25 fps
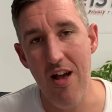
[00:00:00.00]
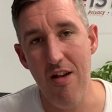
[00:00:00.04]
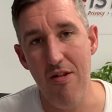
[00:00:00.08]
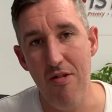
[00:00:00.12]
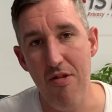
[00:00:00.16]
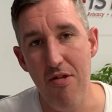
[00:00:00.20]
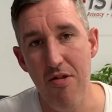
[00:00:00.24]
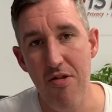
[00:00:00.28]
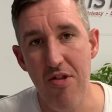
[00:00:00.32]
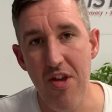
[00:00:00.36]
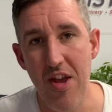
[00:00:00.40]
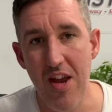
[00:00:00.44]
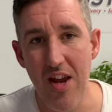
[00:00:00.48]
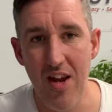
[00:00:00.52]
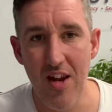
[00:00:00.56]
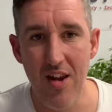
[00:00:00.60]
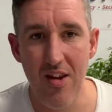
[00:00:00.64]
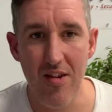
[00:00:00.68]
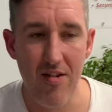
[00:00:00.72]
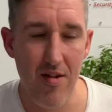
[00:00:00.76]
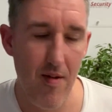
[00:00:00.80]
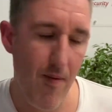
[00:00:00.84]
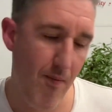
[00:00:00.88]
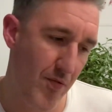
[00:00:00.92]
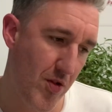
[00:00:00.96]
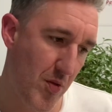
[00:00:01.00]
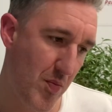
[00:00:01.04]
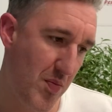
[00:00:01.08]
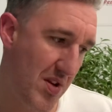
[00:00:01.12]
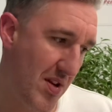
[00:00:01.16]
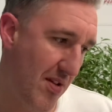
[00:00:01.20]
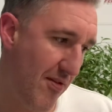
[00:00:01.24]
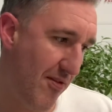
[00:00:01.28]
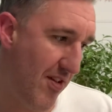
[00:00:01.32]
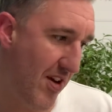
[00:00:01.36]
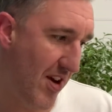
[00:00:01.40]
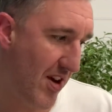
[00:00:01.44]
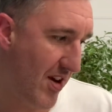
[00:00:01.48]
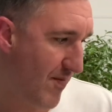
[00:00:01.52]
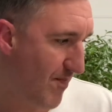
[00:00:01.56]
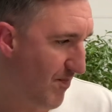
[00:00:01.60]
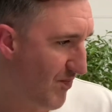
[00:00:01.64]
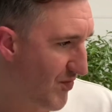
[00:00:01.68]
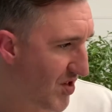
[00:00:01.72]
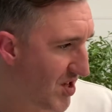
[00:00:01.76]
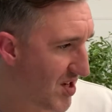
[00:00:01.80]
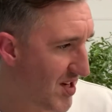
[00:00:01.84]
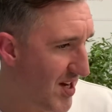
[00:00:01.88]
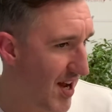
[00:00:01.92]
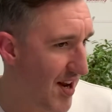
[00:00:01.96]
things, specific
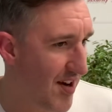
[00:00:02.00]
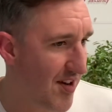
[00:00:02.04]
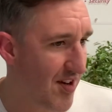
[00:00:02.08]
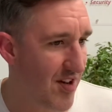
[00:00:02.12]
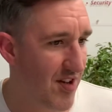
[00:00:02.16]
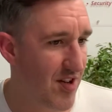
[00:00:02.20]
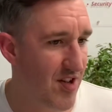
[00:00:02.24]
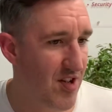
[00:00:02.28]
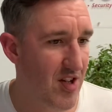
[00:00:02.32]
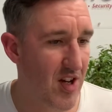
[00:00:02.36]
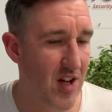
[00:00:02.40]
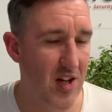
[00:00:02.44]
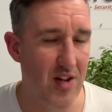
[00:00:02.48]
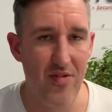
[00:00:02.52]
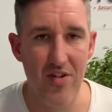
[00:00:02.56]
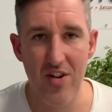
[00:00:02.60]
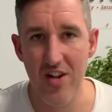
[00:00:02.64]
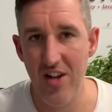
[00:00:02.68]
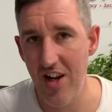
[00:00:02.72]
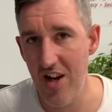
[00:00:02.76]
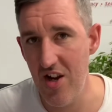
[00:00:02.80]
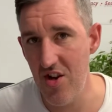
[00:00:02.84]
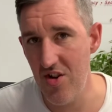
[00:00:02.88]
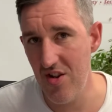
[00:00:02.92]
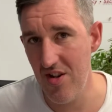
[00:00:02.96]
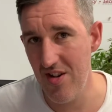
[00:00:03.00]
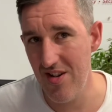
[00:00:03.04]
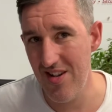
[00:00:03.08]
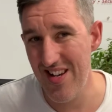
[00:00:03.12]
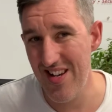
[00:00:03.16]
standards, certifications,